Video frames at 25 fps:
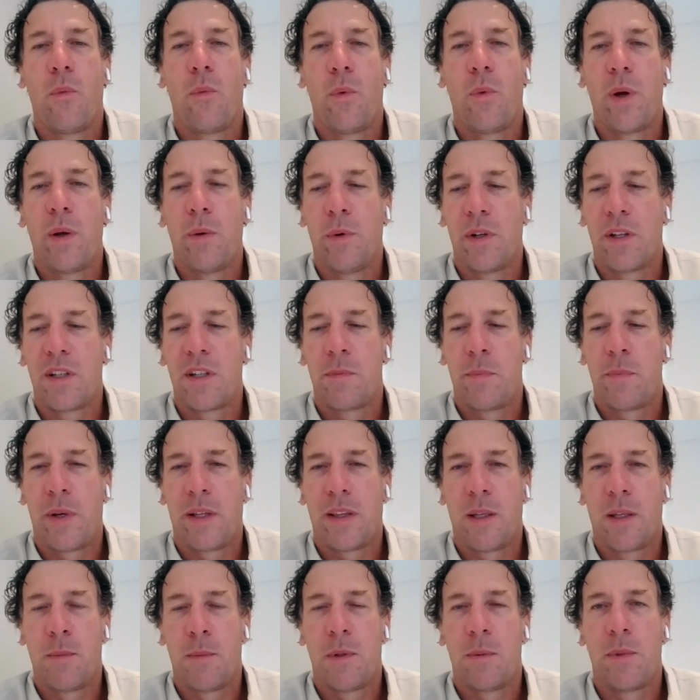we would
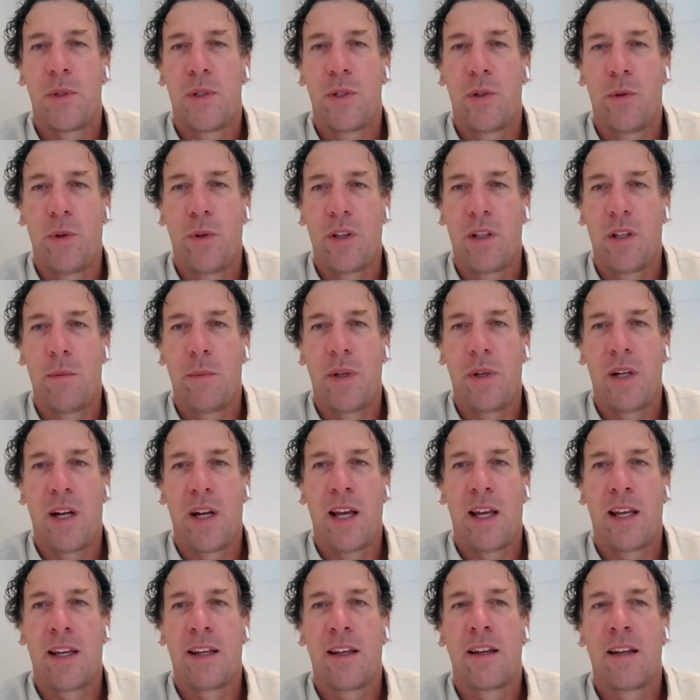expect them to be doing them in
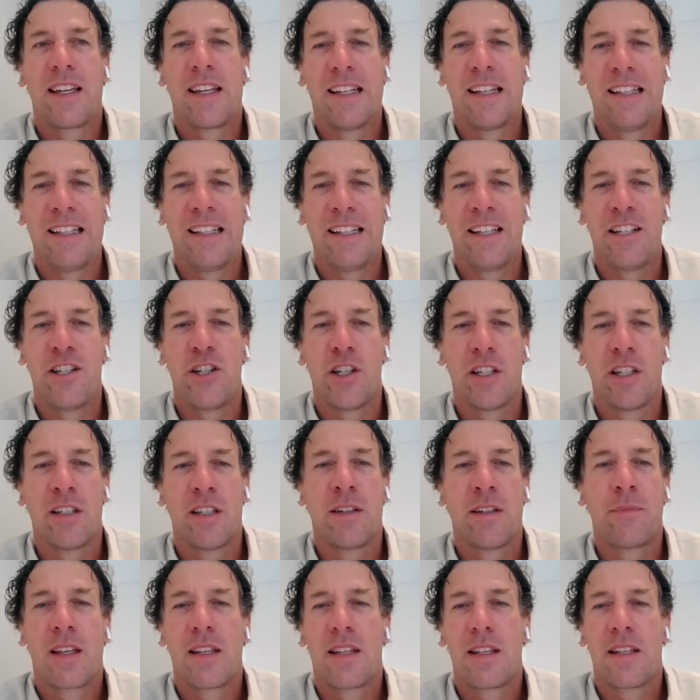a collegiate
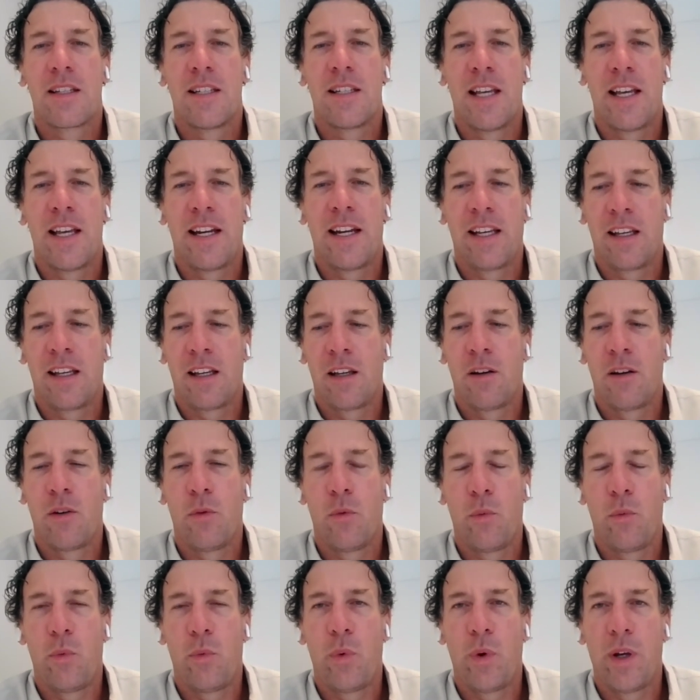setting
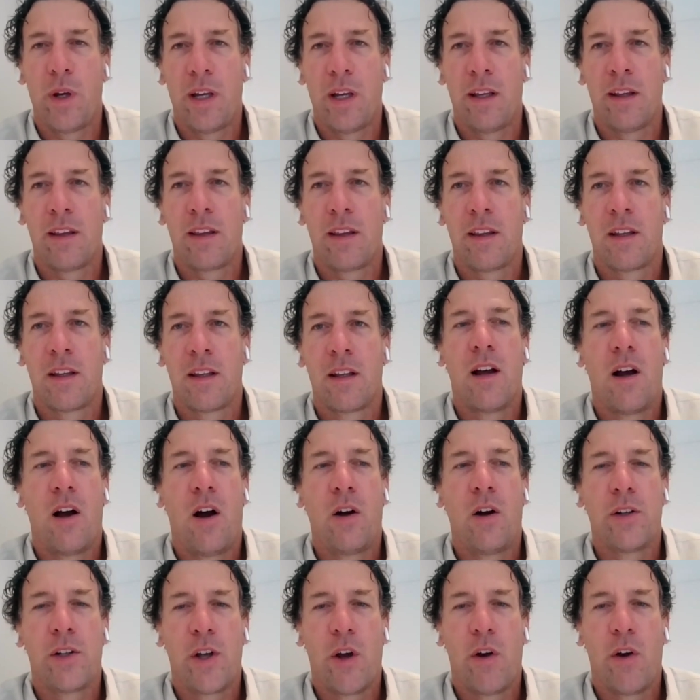with
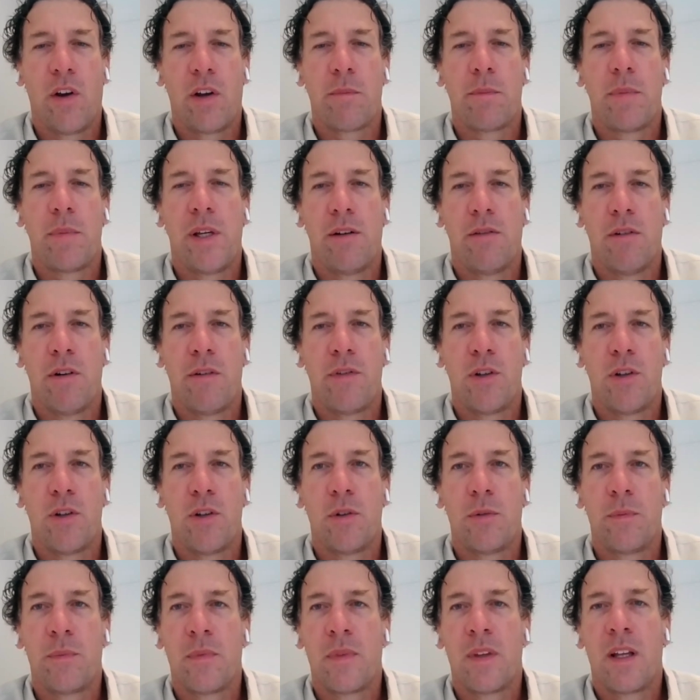ongoing peer review.
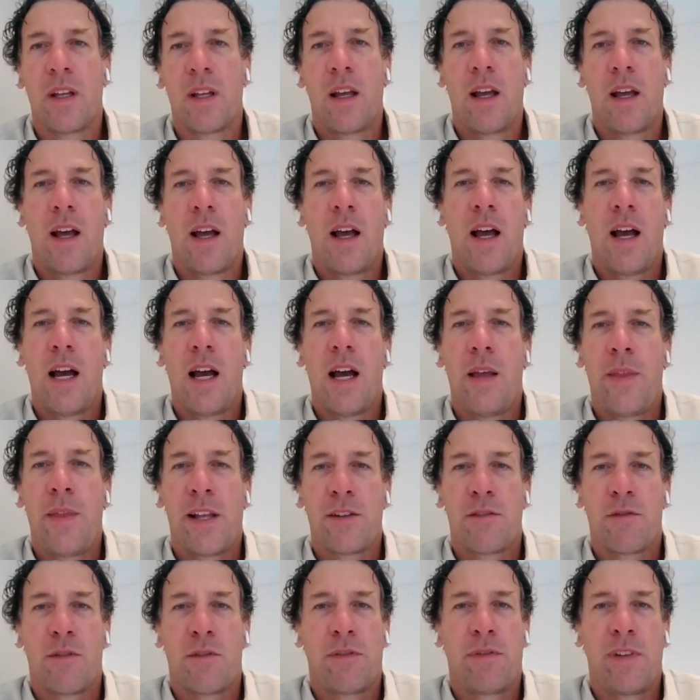And
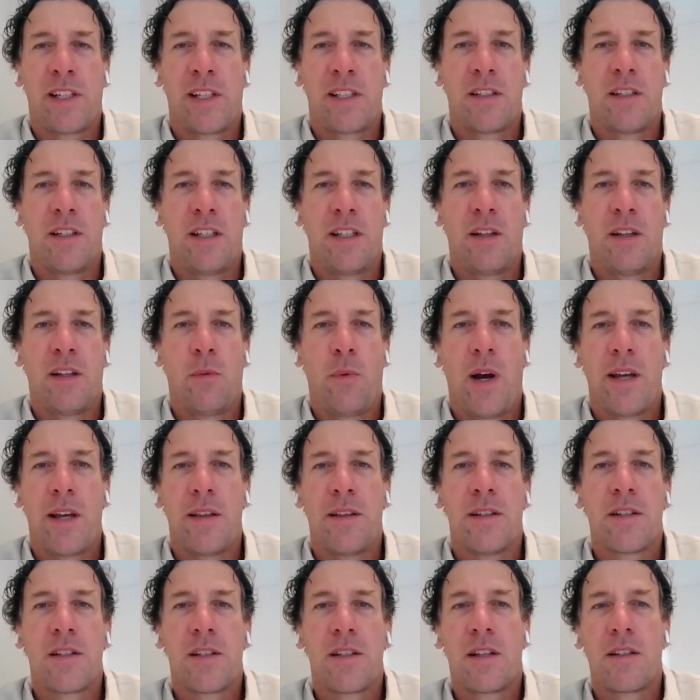that's reflected in the way
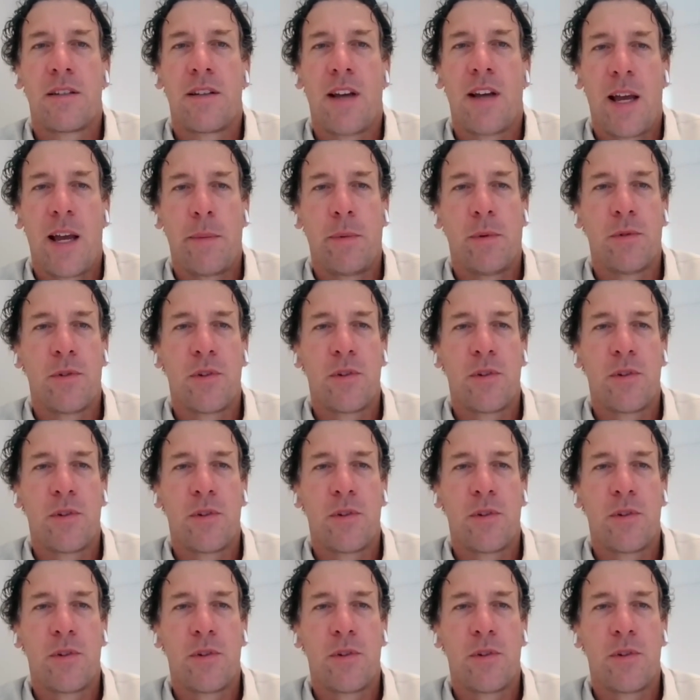this table is